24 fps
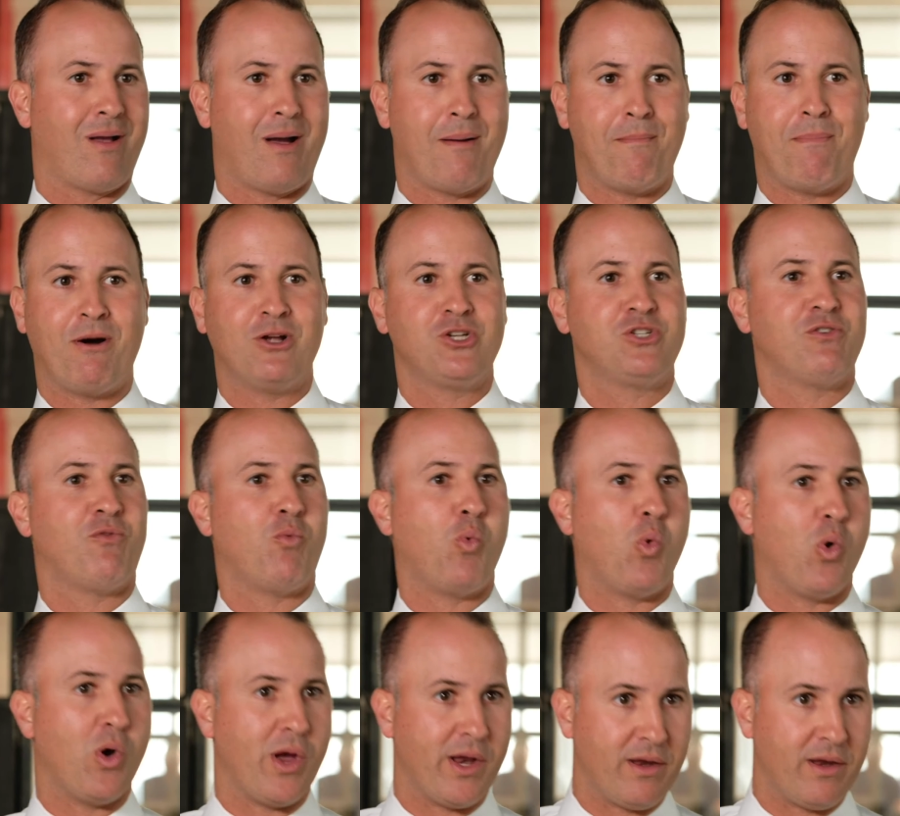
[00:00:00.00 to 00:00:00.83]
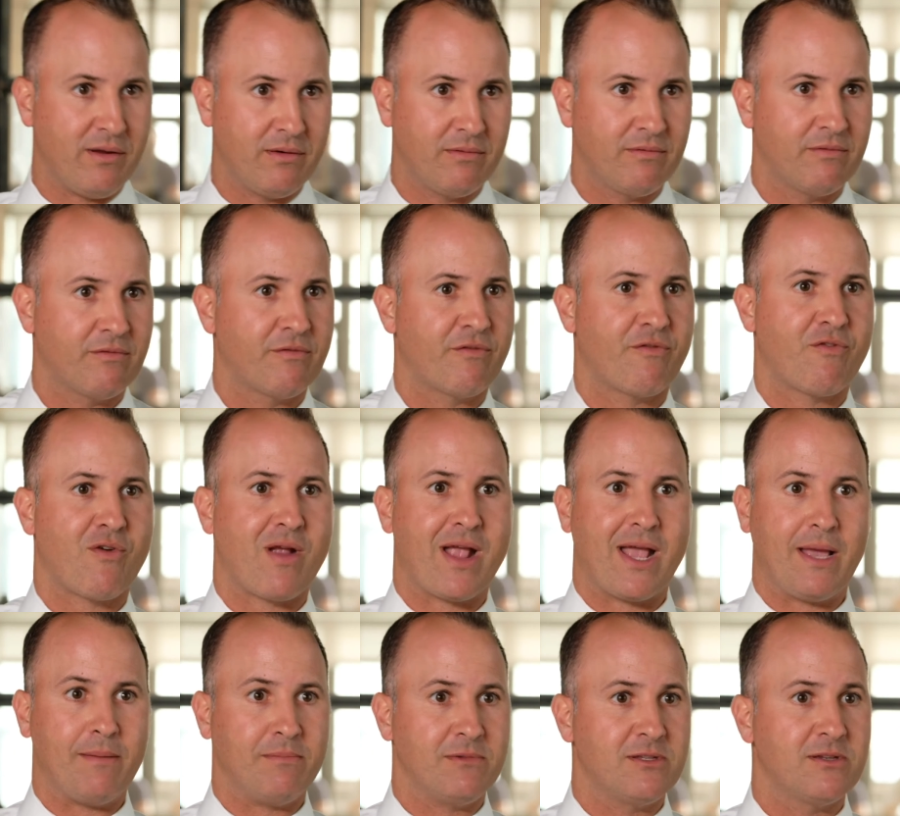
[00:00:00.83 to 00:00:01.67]
a bunch of wood
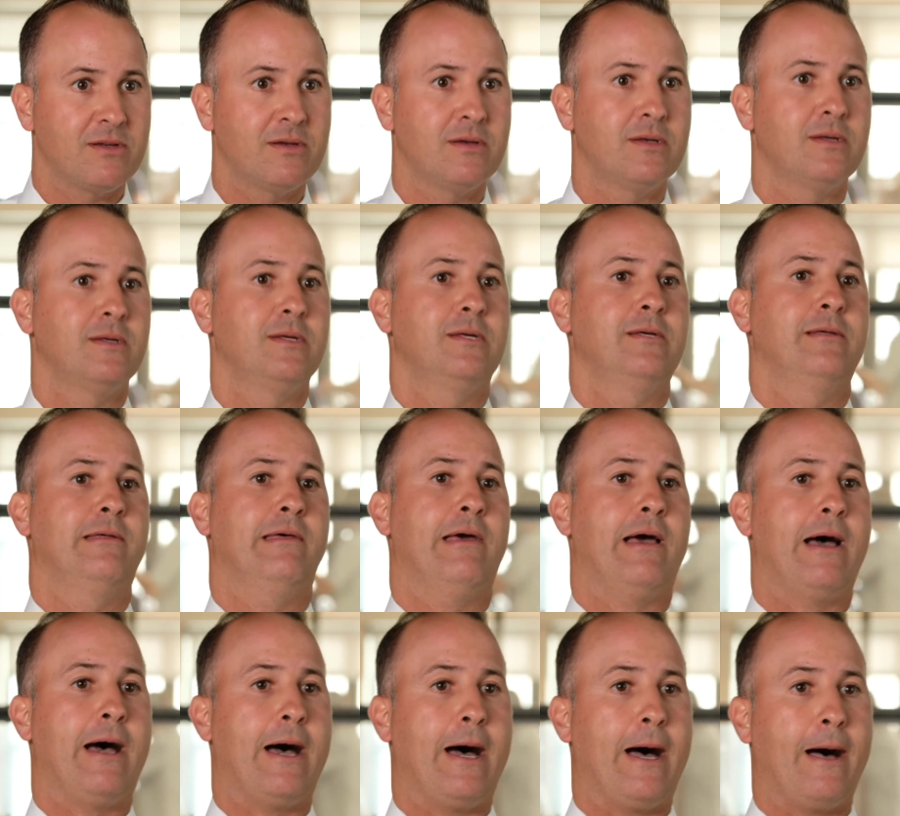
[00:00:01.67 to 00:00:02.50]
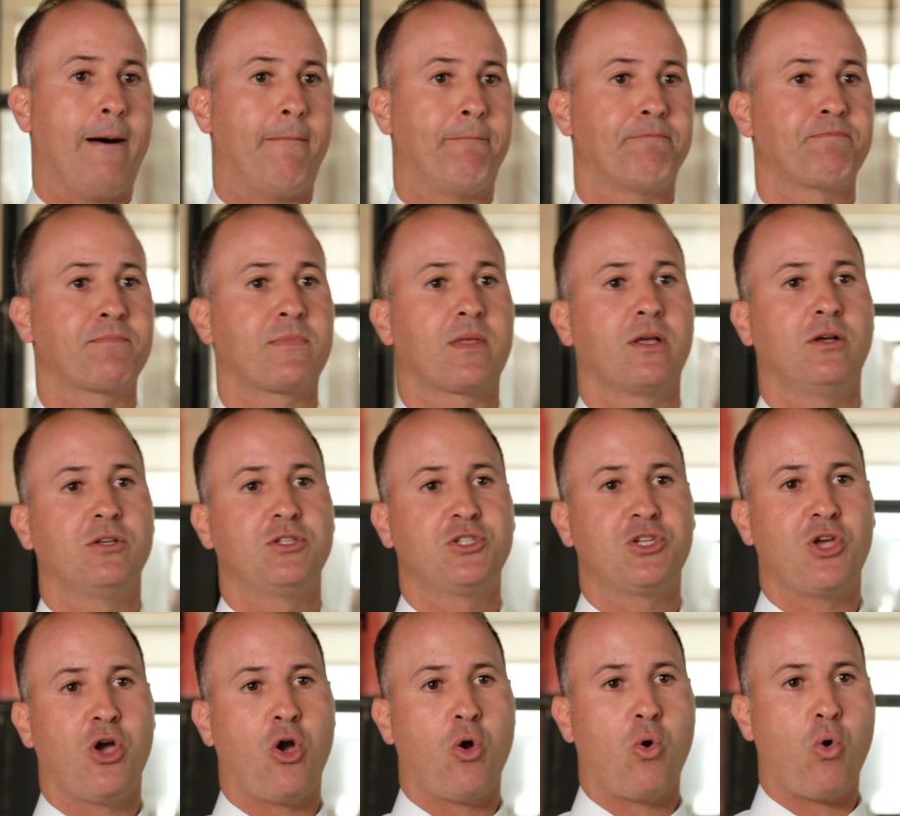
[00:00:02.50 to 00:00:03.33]
framed.
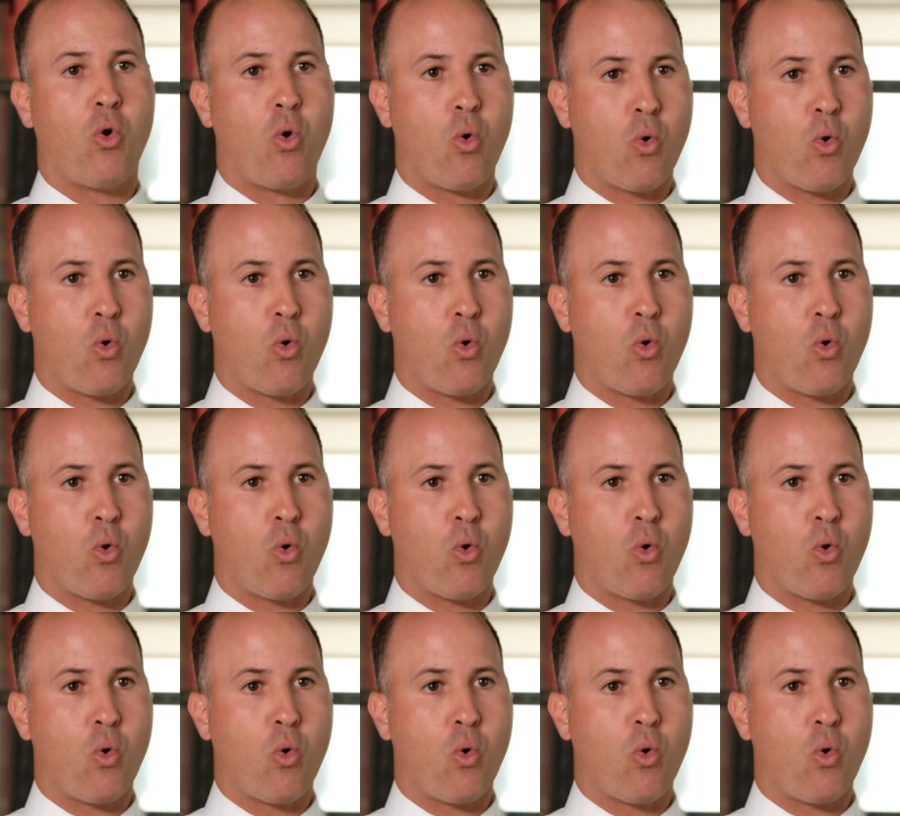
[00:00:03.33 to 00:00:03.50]
So